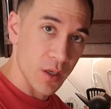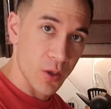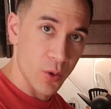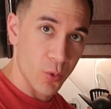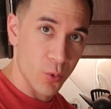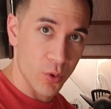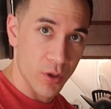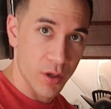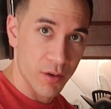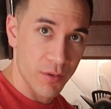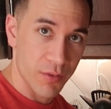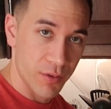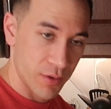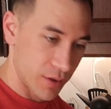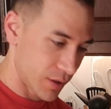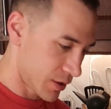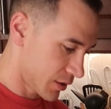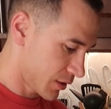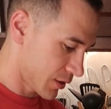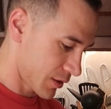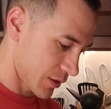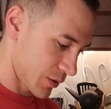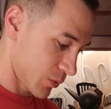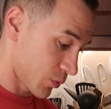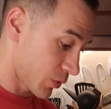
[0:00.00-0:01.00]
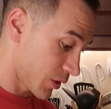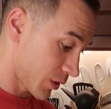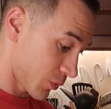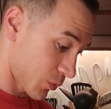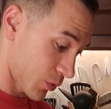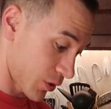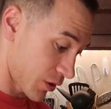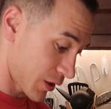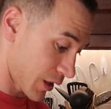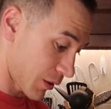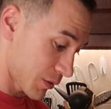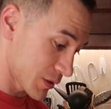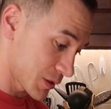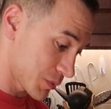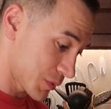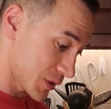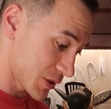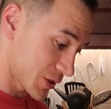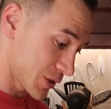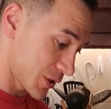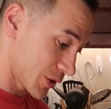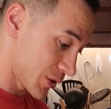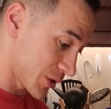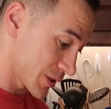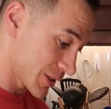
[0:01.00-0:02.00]
what word I was
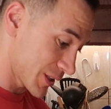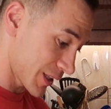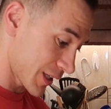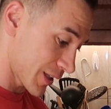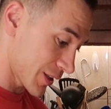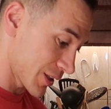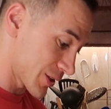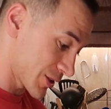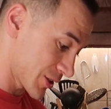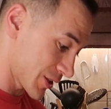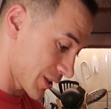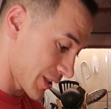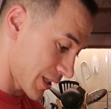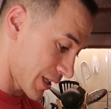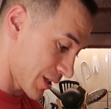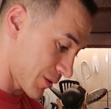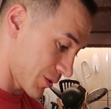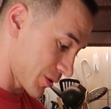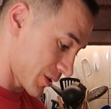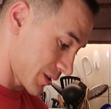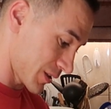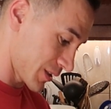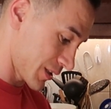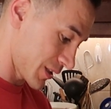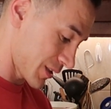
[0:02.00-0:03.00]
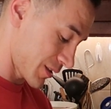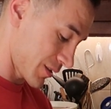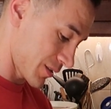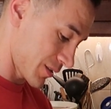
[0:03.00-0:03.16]
supposed to use in English on that one.